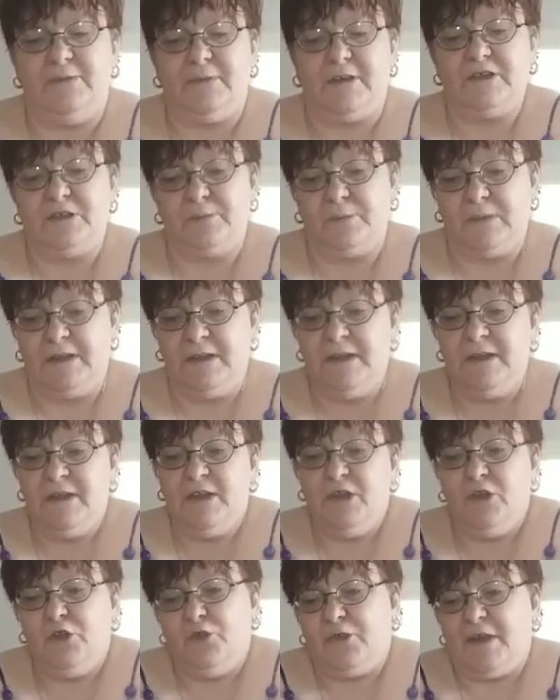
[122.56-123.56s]
recipe.
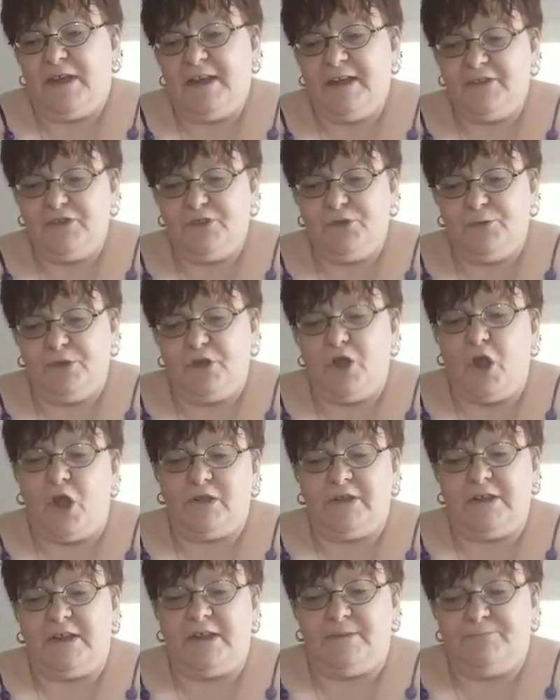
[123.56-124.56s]
So I guess you would
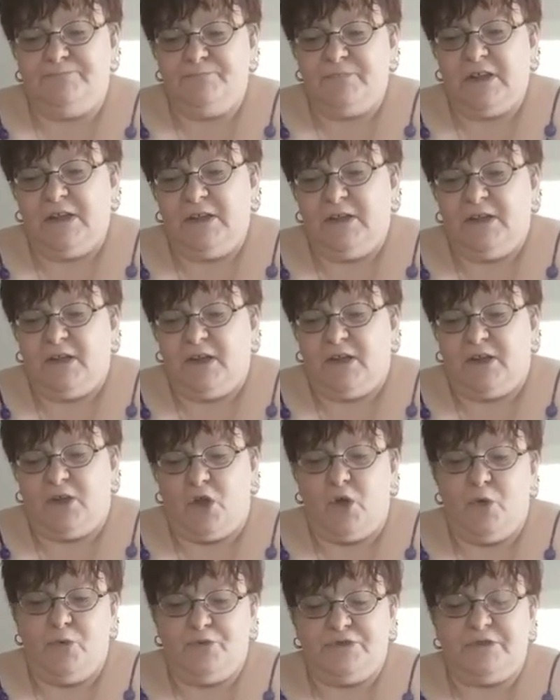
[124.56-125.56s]
call it a
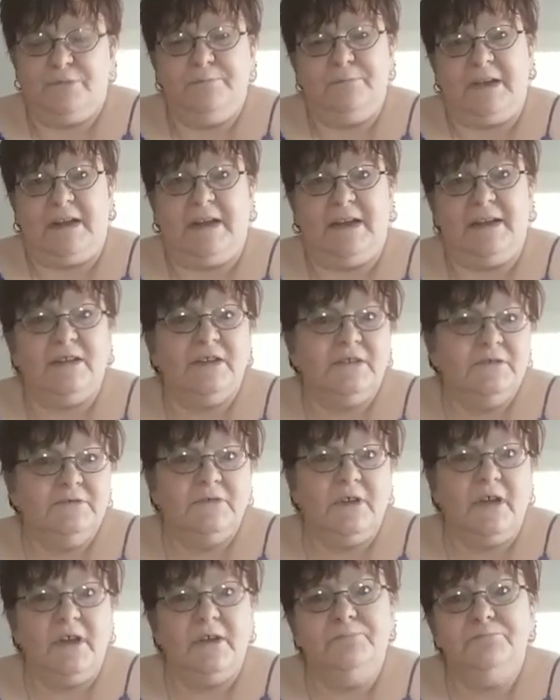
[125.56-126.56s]
oat and banana
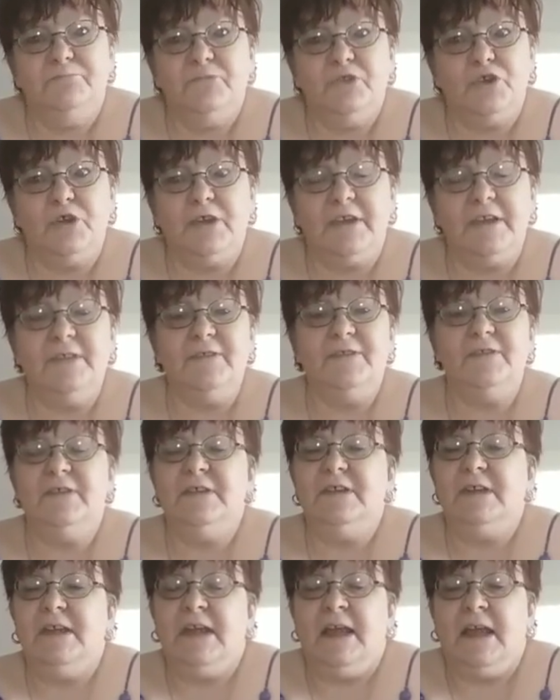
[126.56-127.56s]
cookies.
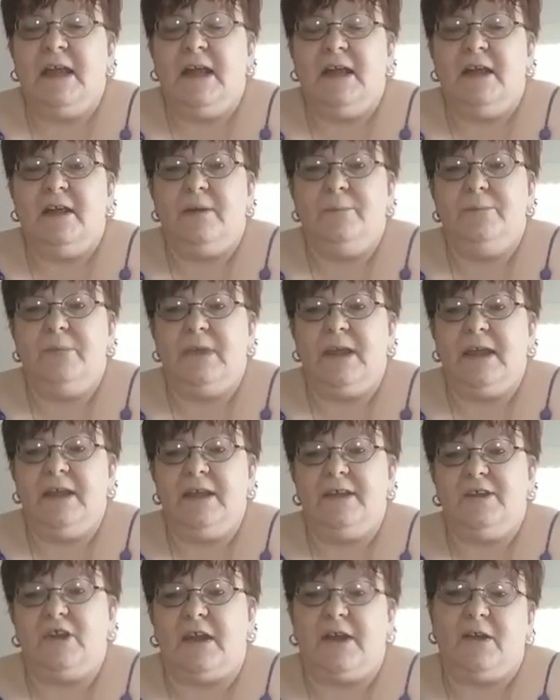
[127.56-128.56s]

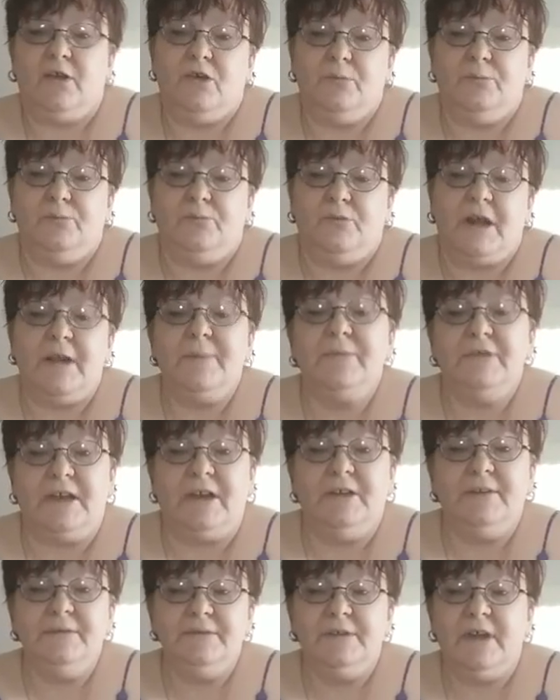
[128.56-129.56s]
When I'm
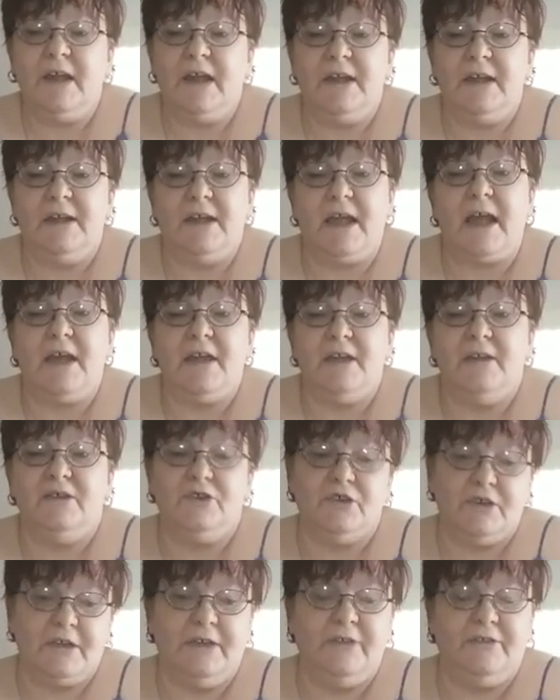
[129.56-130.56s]
done, I
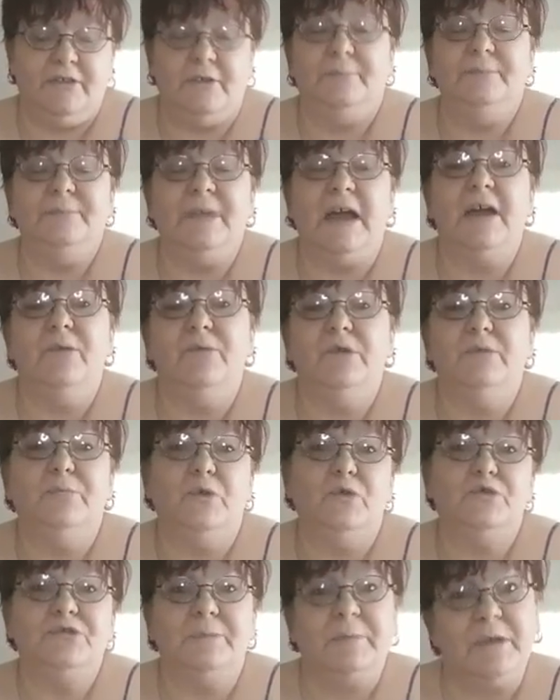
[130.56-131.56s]
cooking them, I will
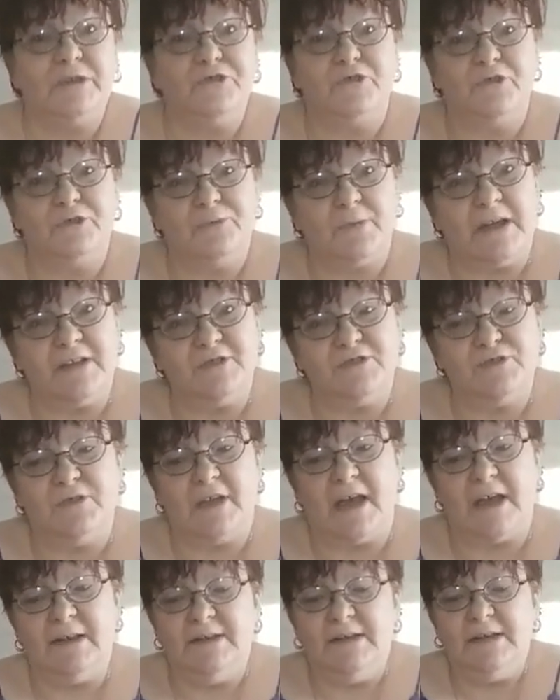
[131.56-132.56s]
post a picture as well so
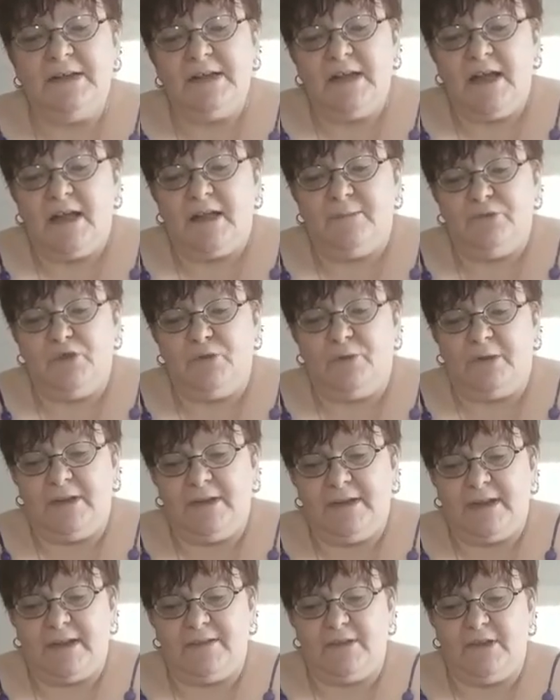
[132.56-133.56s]
that you
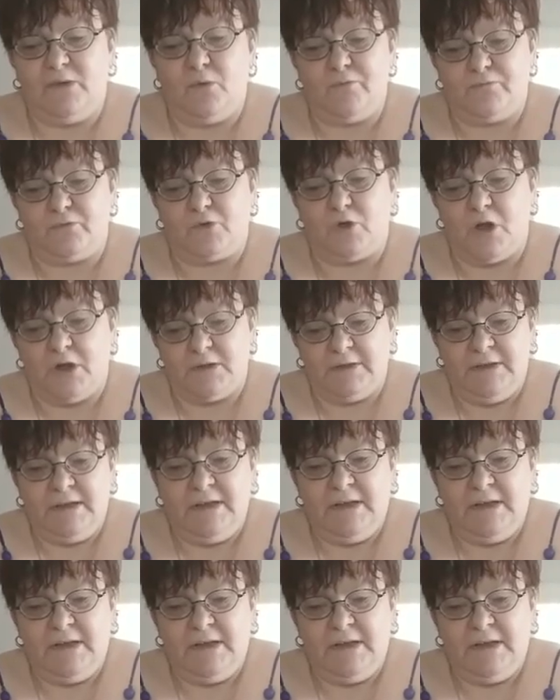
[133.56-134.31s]
can get the overall